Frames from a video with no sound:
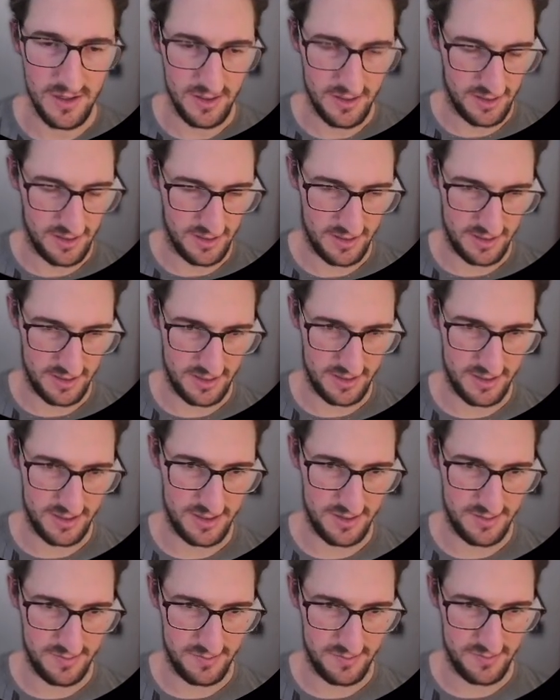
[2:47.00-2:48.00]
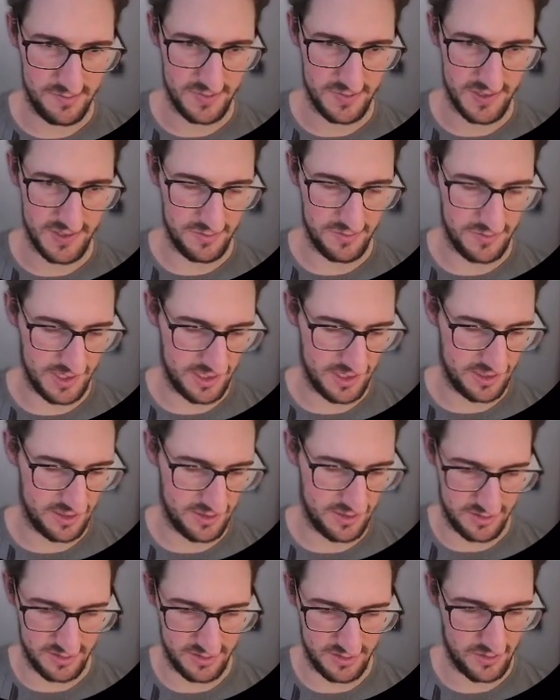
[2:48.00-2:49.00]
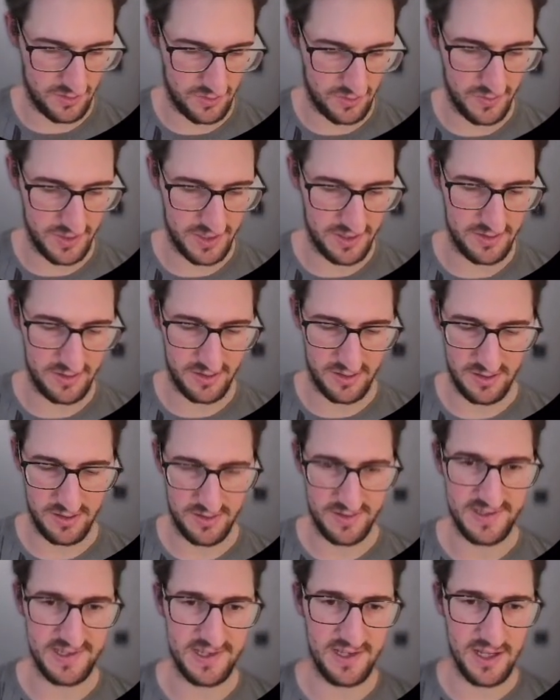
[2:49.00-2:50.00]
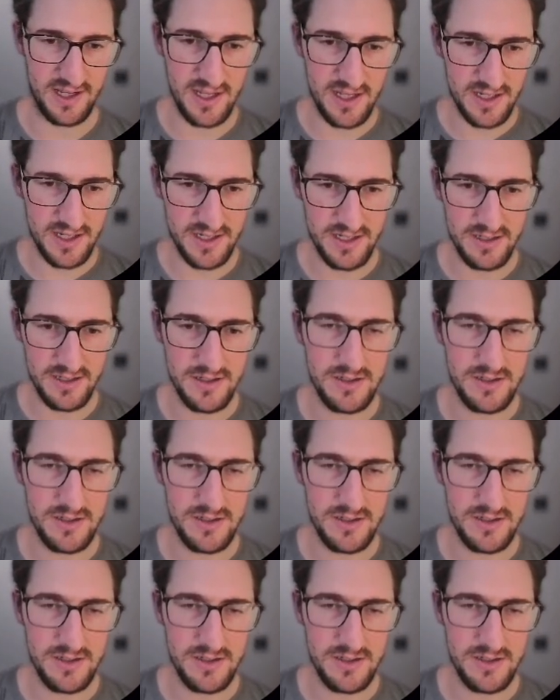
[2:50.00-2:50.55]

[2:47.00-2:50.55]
So we can quit our CLI